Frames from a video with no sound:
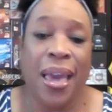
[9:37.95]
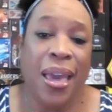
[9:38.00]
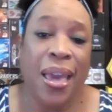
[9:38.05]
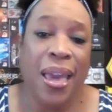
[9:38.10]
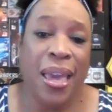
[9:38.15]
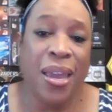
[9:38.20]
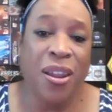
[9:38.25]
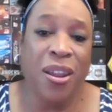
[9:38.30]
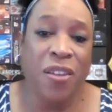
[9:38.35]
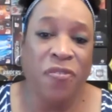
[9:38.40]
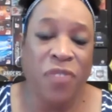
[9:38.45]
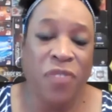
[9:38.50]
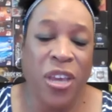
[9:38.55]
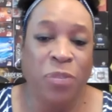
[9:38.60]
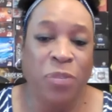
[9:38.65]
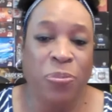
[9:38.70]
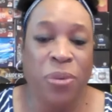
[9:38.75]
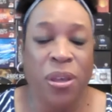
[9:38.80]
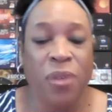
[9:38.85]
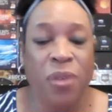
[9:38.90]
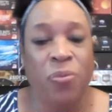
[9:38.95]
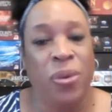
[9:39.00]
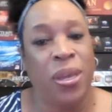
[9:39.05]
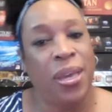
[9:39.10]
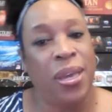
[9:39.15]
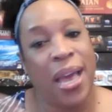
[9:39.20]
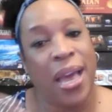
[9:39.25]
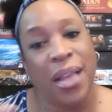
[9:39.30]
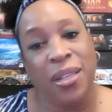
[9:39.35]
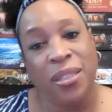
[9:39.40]
And on Facebook, we had
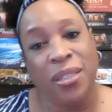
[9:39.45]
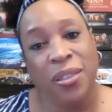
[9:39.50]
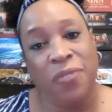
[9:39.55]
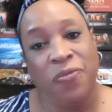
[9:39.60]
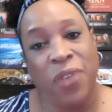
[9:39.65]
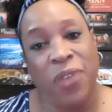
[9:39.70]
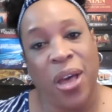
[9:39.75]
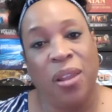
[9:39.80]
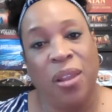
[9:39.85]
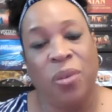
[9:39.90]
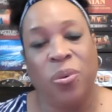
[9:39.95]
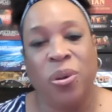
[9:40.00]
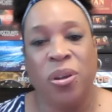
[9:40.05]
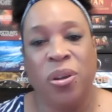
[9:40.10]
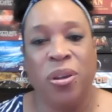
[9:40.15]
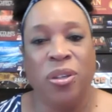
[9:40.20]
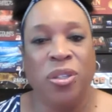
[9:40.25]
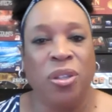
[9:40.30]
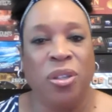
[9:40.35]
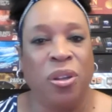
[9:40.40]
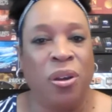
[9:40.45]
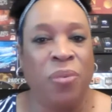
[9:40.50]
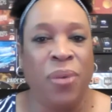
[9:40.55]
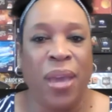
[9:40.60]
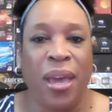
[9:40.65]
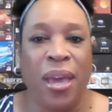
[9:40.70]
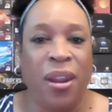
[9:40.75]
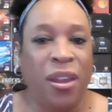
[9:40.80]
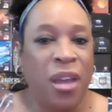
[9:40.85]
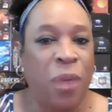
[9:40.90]
gotten some followers. We
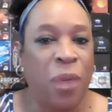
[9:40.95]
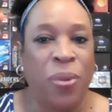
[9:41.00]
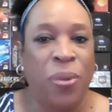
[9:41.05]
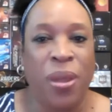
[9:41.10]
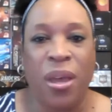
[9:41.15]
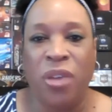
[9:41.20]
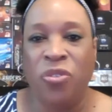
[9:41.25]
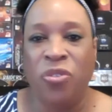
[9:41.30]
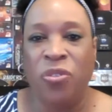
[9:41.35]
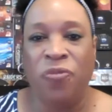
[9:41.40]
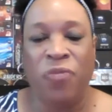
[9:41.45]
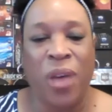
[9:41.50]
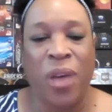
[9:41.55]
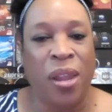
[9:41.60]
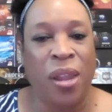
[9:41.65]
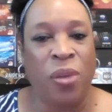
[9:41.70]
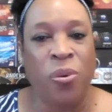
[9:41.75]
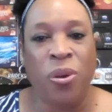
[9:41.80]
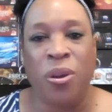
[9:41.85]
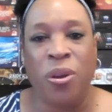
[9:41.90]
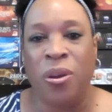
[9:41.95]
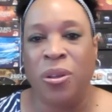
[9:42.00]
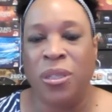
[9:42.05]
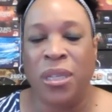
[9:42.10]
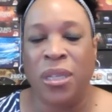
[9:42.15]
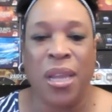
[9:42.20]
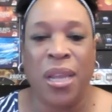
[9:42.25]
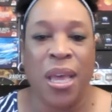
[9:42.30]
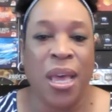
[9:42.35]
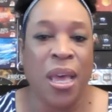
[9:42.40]
had a couple of hundred followers
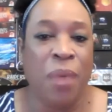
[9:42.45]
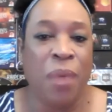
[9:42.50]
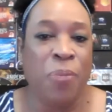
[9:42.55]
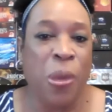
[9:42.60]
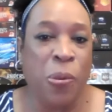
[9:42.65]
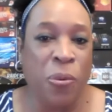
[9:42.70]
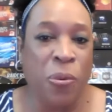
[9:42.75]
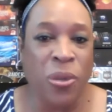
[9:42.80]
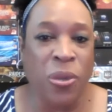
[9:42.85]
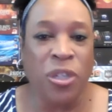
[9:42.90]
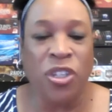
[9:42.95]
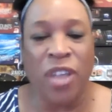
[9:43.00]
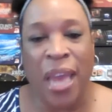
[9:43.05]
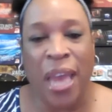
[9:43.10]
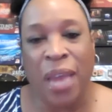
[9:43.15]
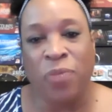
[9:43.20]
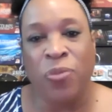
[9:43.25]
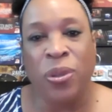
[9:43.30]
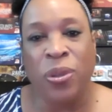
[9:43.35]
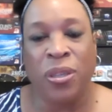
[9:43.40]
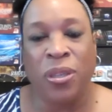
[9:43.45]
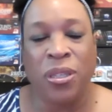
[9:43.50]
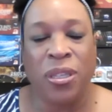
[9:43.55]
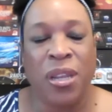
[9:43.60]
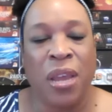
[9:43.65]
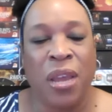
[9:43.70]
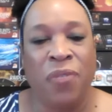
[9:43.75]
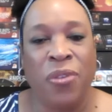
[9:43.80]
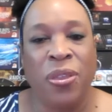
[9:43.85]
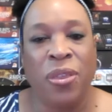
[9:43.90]
and people would chat with us and
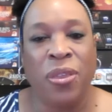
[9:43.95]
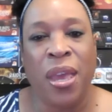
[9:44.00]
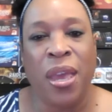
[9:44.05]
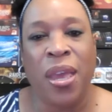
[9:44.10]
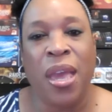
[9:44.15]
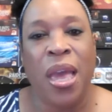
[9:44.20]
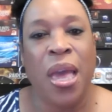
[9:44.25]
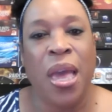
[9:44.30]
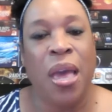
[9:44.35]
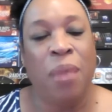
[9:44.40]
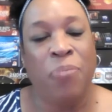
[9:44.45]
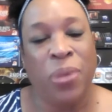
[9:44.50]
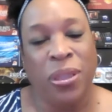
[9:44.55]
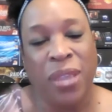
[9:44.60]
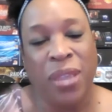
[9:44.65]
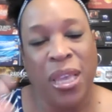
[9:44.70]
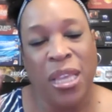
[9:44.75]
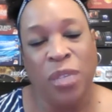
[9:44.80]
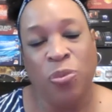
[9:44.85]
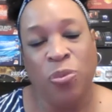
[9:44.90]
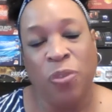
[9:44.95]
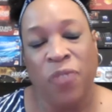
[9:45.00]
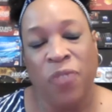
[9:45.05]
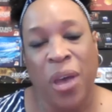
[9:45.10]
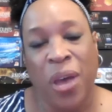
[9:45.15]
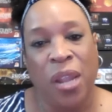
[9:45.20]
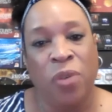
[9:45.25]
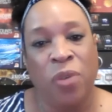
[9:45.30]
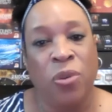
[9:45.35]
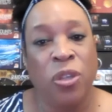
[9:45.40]
everything. But these were
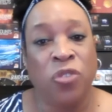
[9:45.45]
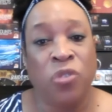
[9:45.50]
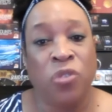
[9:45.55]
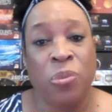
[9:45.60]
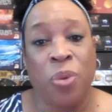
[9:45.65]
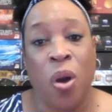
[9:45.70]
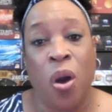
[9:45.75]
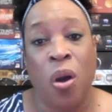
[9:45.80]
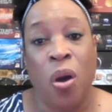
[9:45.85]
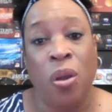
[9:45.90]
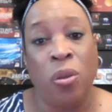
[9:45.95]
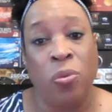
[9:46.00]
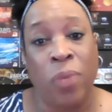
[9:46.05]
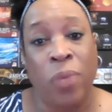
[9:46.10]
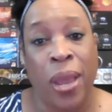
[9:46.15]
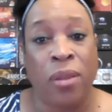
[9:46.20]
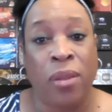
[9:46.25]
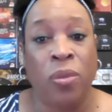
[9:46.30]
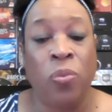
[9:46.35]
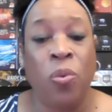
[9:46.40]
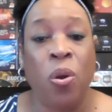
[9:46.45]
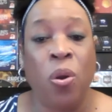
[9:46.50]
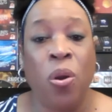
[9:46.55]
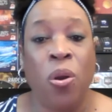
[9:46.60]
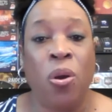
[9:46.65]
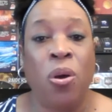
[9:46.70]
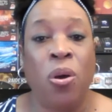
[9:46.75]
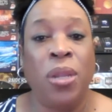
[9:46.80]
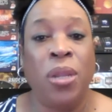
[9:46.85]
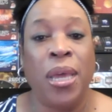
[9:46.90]
followers from all around the
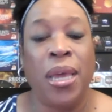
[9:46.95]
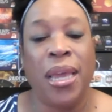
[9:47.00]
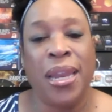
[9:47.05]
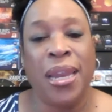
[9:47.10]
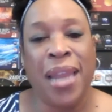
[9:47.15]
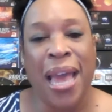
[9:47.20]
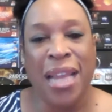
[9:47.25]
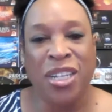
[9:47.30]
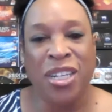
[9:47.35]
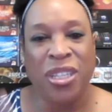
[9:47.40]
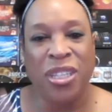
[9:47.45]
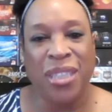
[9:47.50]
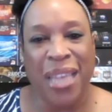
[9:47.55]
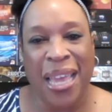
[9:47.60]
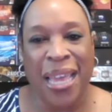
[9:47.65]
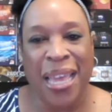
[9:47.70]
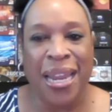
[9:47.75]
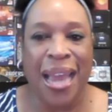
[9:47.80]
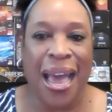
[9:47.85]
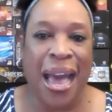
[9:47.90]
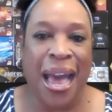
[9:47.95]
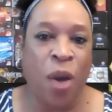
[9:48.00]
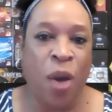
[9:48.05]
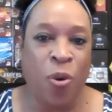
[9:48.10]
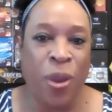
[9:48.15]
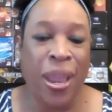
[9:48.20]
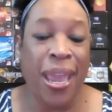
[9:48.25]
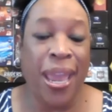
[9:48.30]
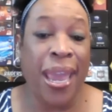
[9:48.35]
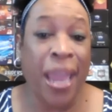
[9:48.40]
world, not just in our
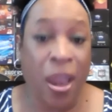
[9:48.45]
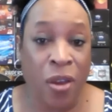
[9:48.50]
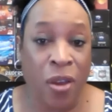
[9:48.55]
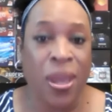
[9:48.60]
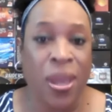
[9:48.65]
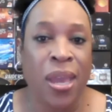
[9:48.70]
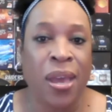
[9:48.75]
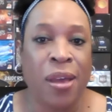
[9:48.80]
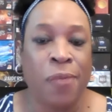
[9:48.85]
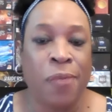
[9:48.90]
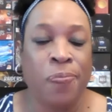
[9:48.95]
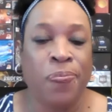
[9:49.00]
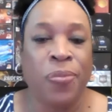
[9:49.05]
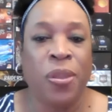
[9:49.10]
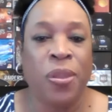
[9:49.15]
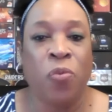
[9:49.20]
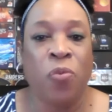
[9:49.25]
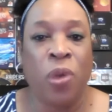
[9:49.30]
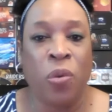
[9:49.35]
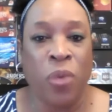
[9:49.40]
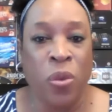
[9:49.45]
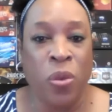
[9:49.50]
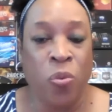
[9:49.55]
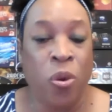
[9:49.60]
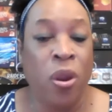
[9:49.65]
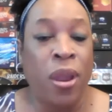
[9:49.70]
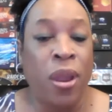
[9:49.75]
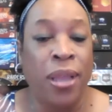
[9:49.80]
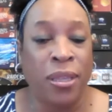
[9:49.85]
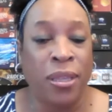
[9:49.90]
area where we
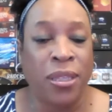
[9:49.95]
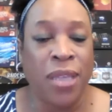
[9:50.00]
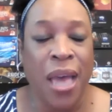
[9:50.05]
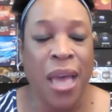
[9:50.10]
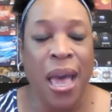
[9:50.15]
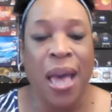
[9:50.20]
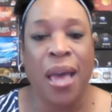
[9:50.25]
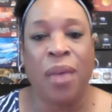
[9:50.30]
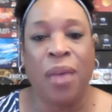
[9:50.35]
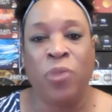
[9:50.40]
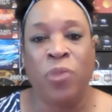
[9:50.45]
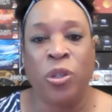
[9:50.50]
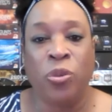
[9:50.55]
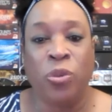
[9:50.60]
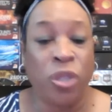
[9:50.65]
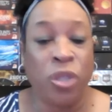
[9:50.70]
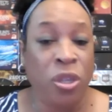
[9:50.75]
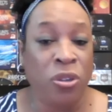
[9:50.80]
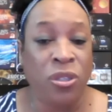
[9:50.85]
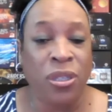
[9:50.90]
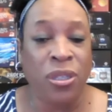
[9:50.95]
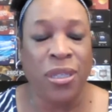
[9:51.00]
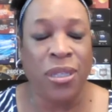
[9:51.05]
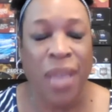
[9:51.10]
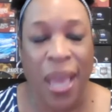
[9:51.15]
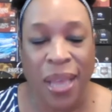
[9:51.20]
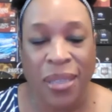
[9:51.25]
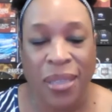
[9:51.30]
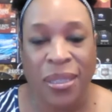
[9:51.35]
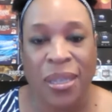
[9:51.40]
were at the time, which was Houston,
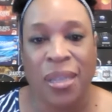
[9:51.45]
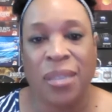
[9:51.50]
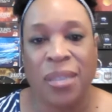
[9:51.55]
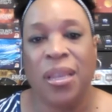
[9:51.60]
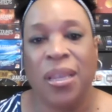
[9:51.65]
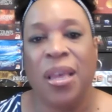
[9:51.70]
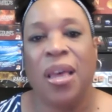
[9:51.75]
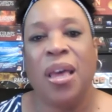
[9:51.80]
Texas.